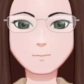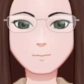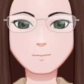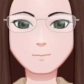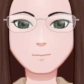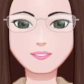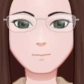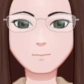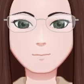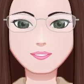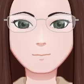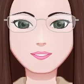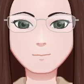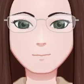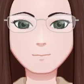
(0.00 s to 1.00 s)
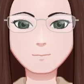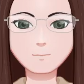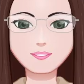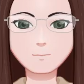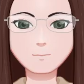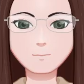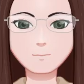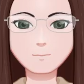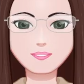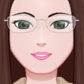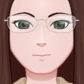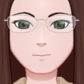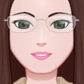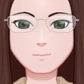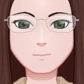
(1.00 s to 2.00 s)
My brain does that. It thinks of
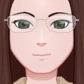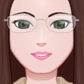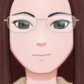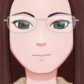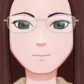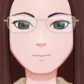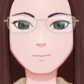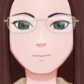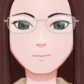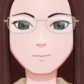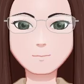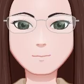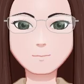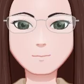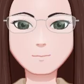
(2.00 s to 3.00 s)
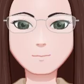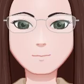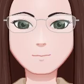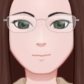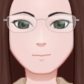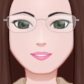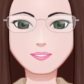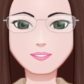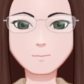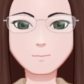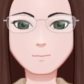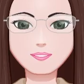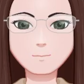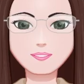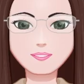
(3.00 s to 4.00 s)
like one sentence from a song
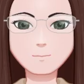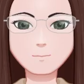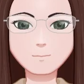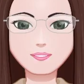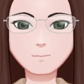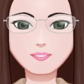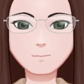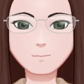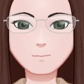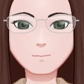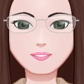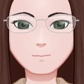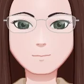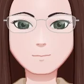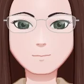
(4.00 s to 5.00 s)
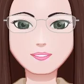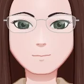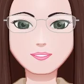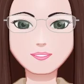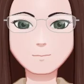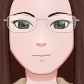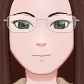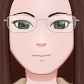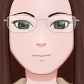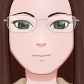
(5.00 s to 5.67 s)
and then won't tell me what the rest of it is,